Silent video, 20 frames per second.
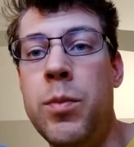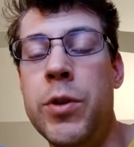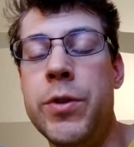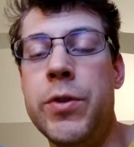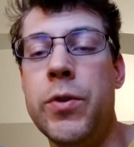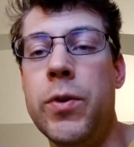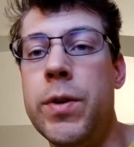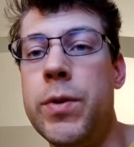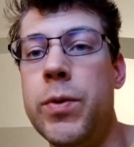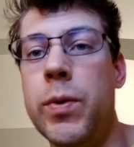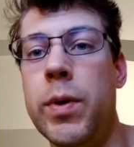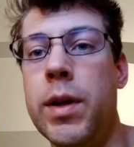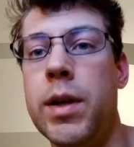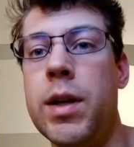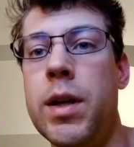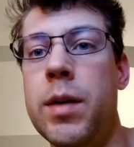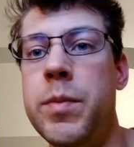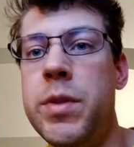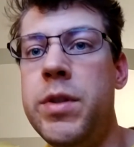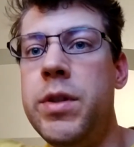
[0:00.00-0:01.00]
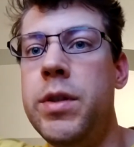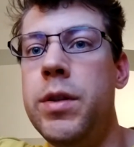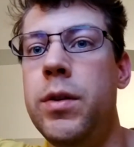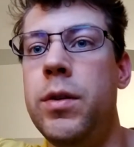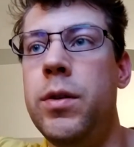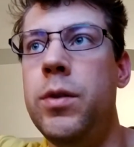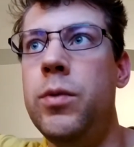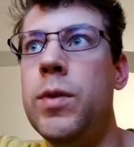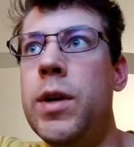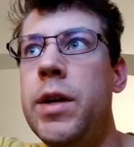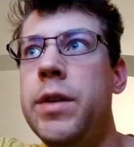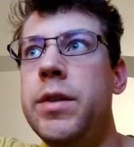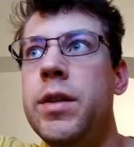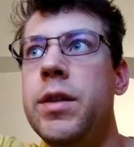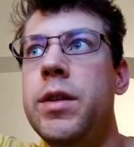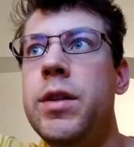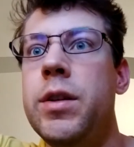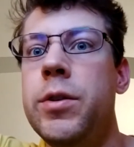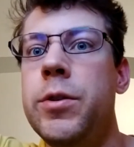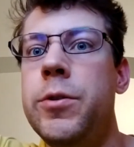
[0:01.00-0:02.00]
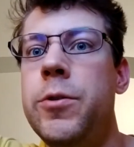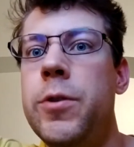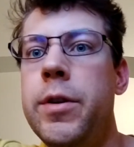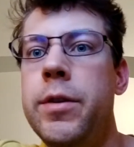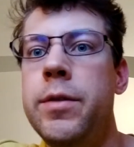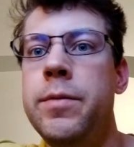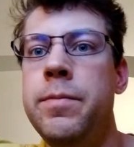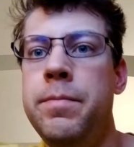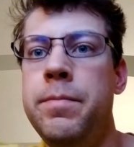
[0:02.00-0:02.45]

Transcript: source when it comes to raising children.